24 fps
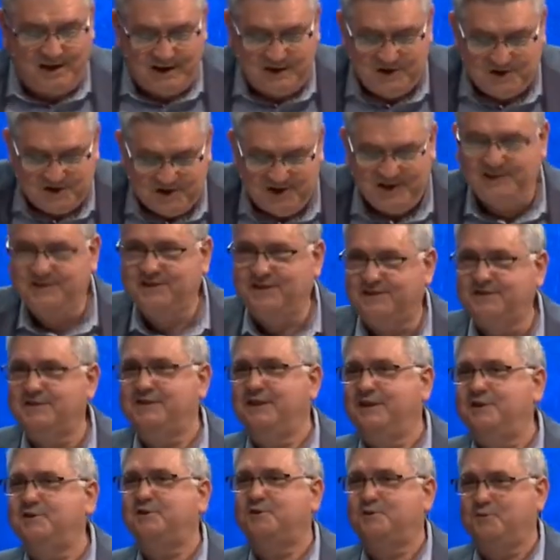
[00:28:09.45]
in
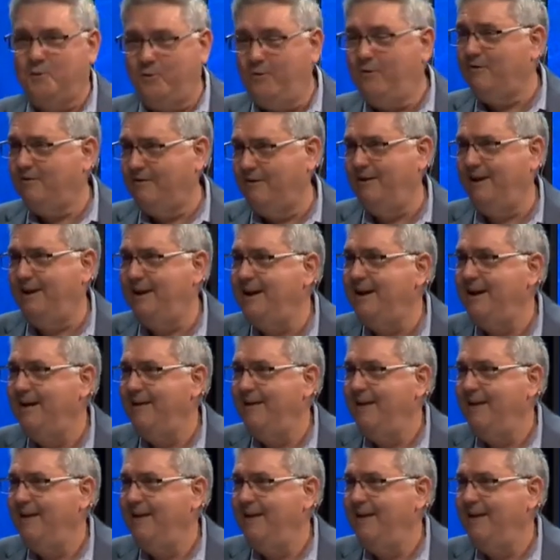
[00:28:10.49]
Jesus' story,